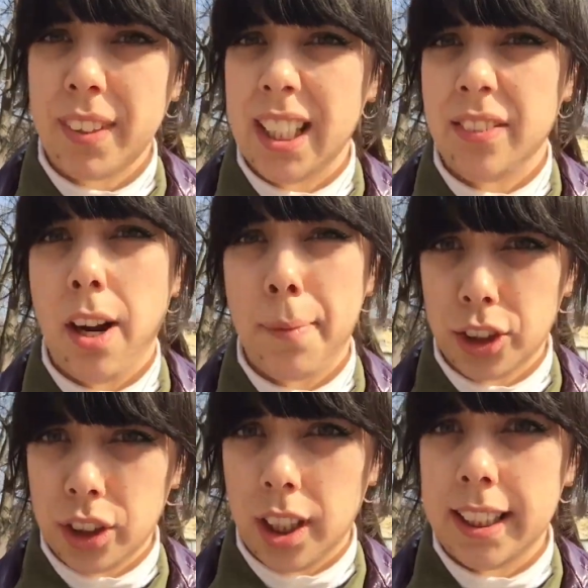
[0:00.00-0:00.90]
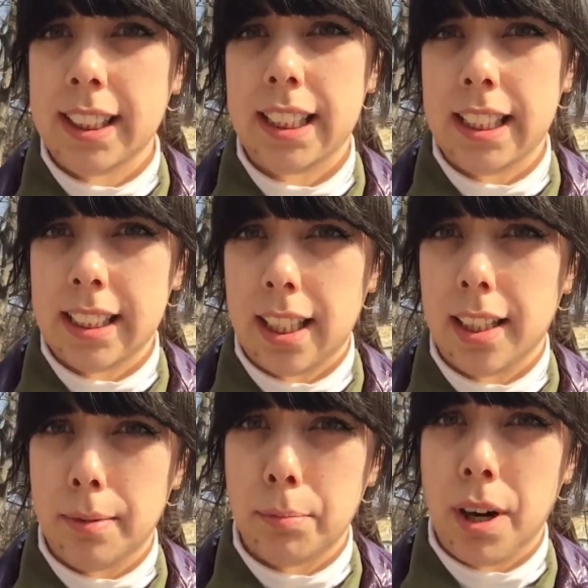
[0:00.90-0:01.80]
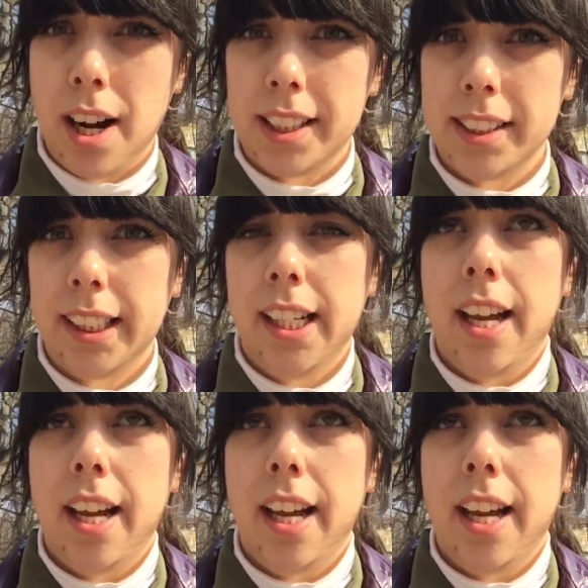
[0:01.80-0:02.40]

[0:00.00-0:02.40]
is very much a 90s Italian brand.